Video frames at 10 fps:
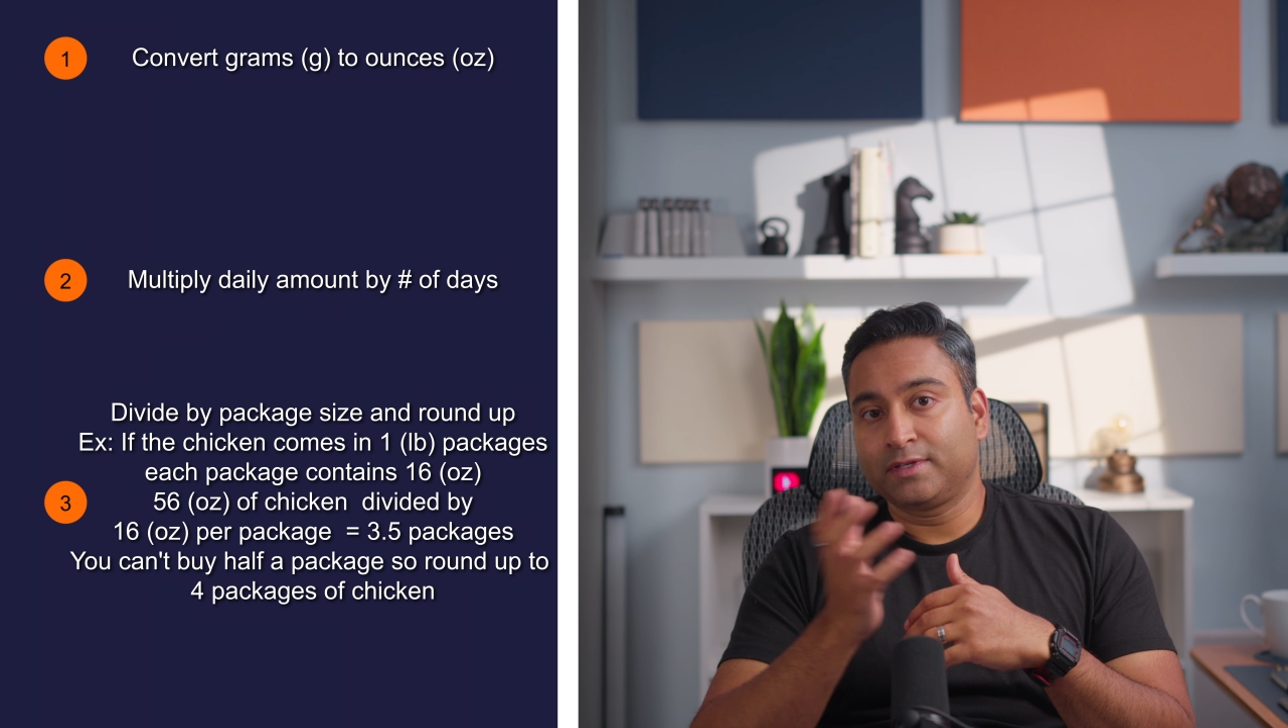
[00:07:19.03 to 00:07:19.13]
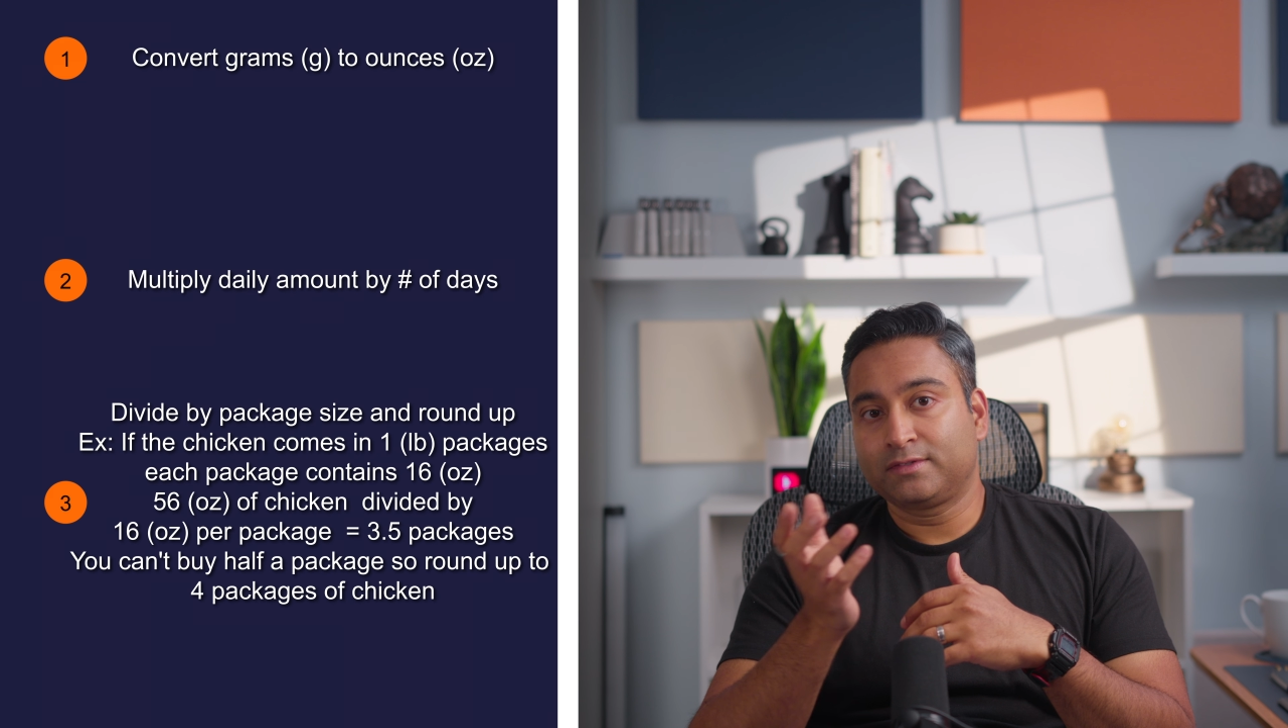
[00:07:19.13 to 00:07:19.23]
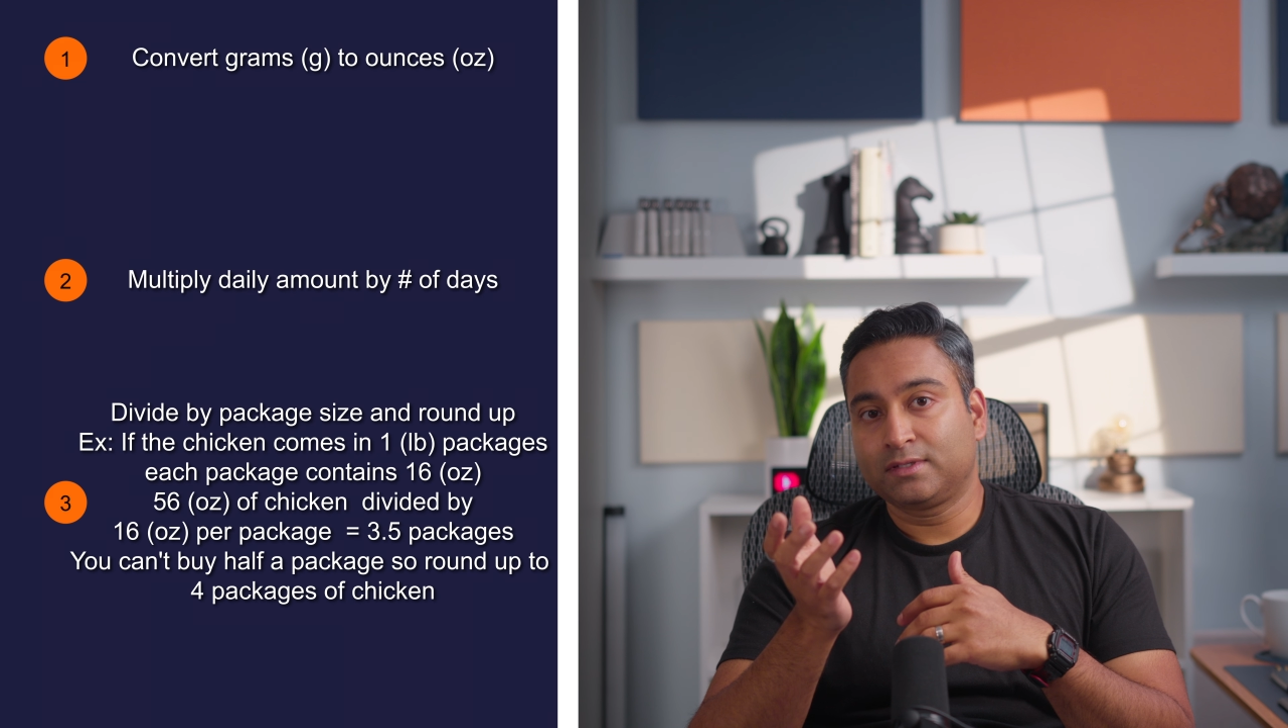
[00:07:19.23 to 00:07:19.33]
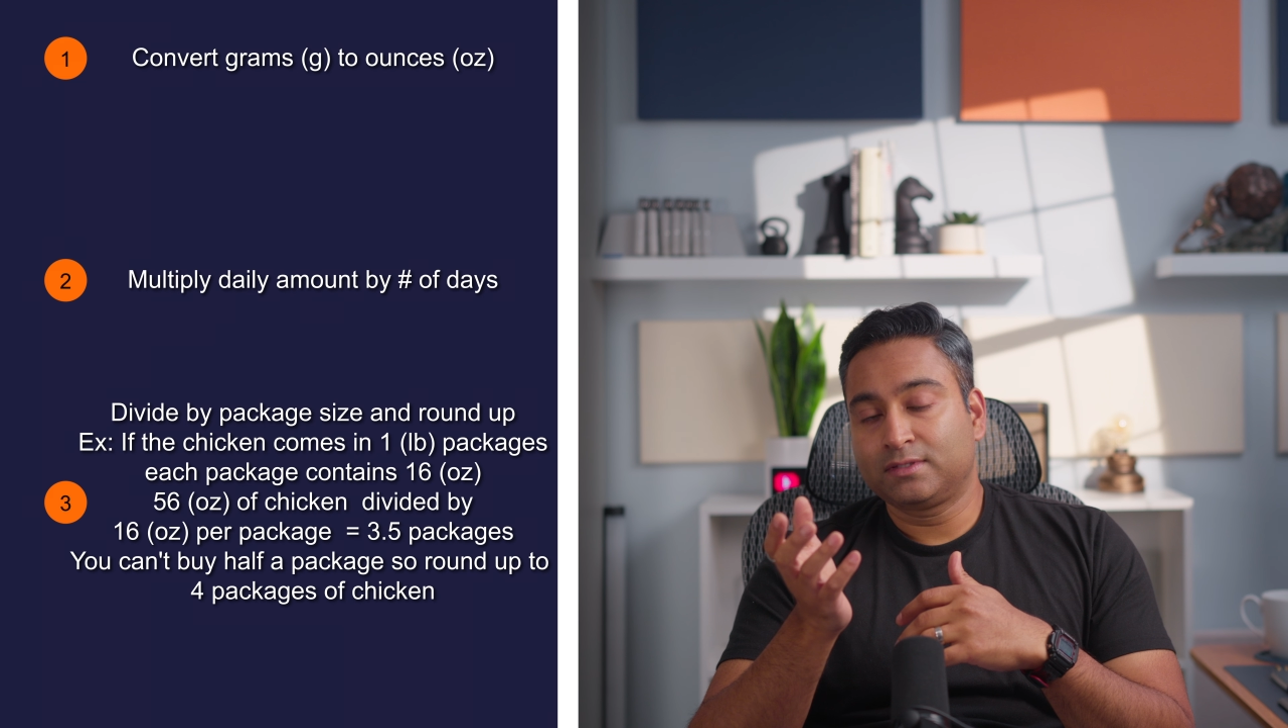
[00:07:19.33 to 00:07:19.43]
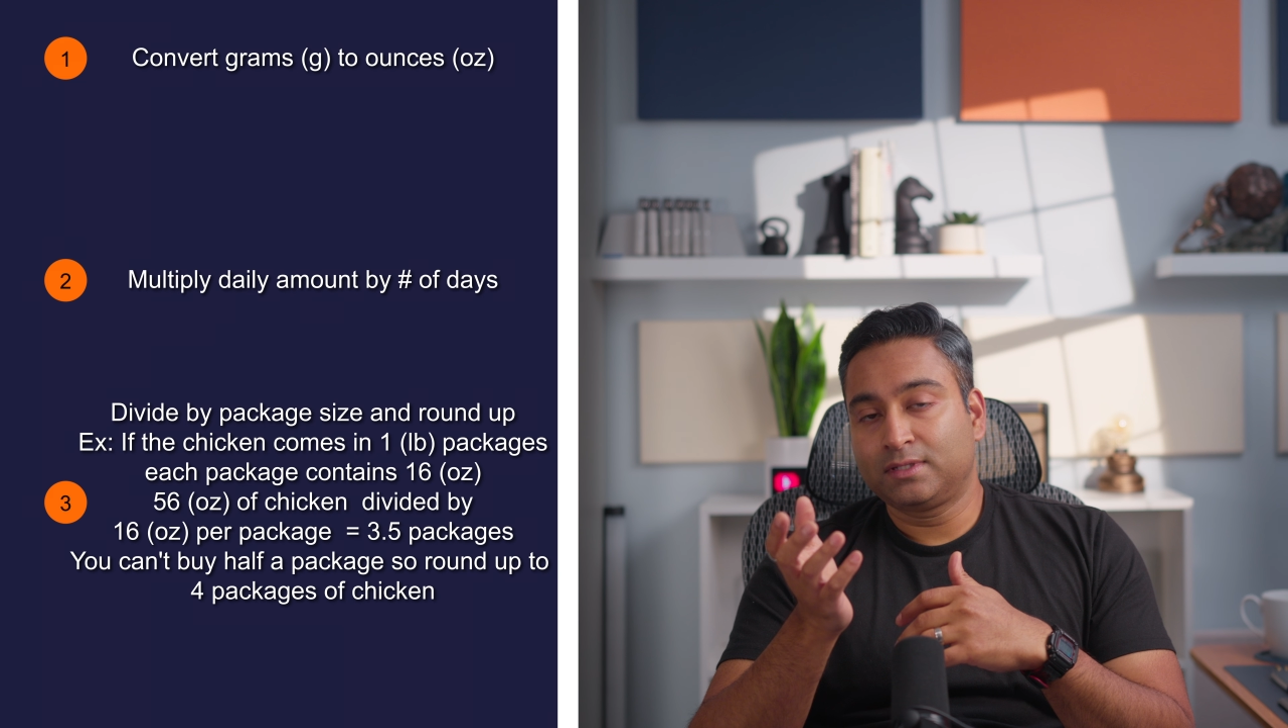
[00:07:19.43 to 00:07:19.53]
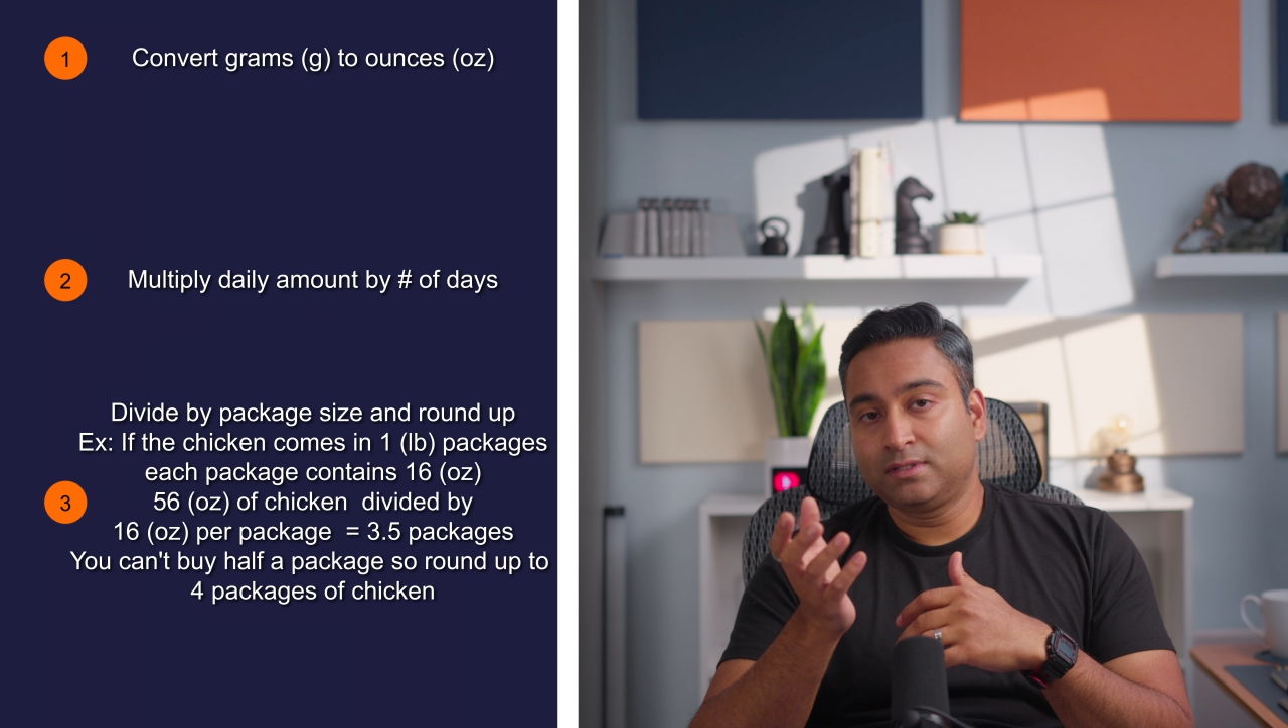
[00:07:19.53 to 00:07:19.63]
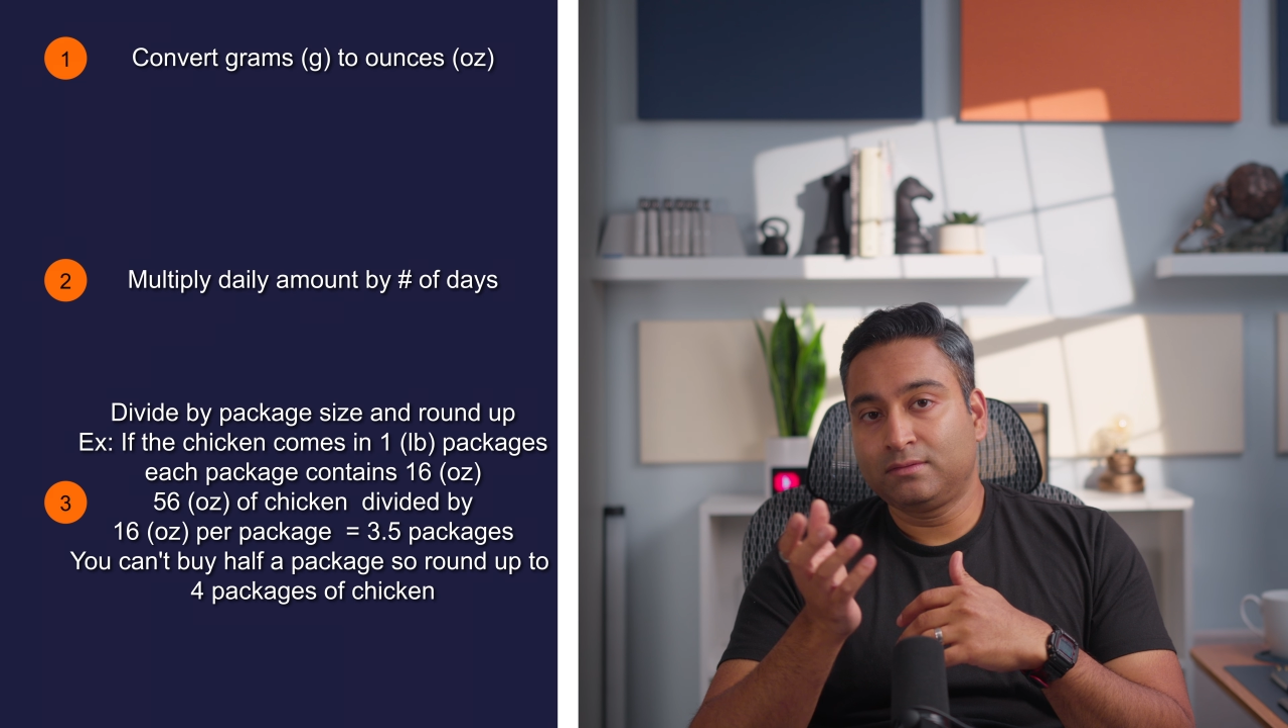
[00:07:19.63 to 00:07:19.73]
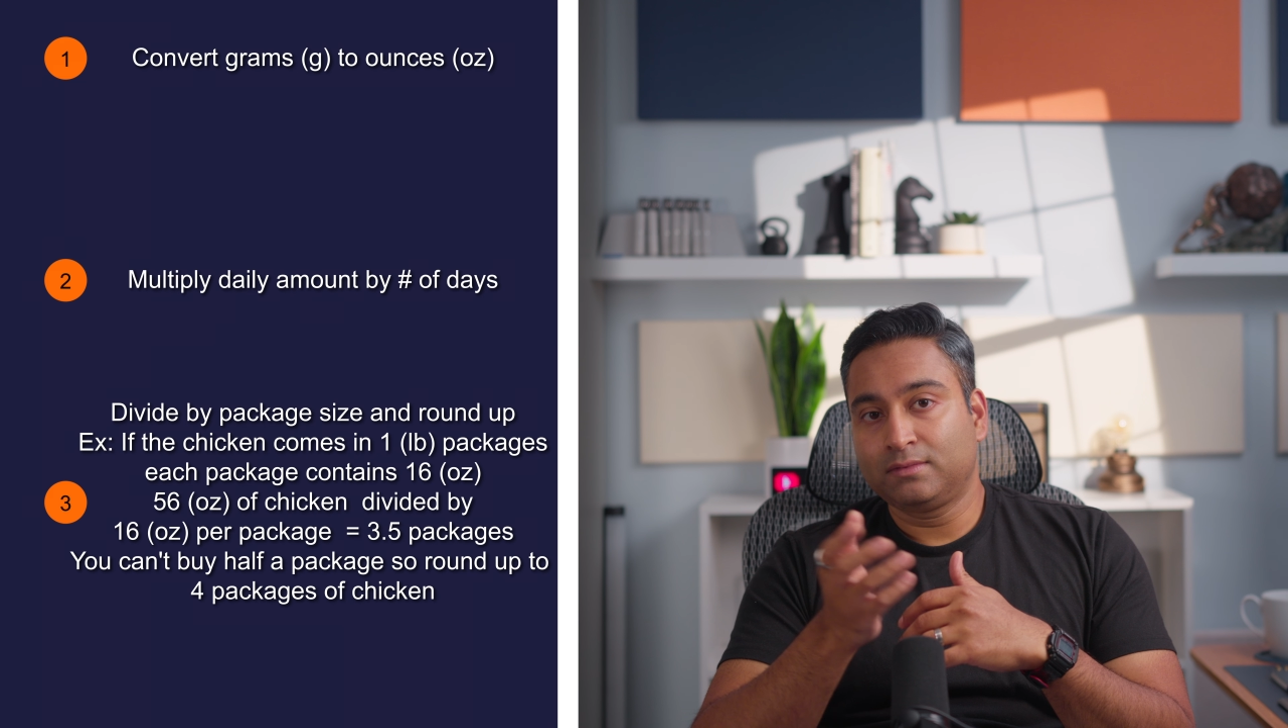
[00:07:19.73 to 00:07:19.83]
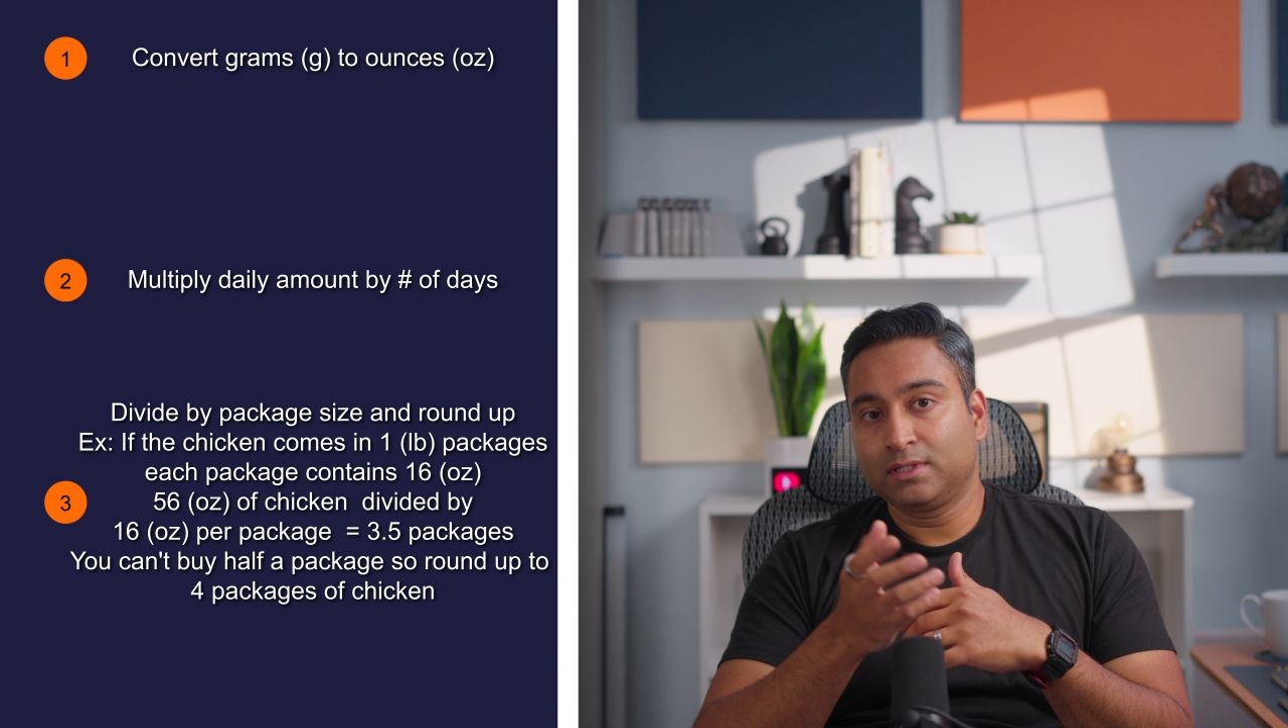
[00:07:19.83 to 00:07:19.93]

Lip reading: by 16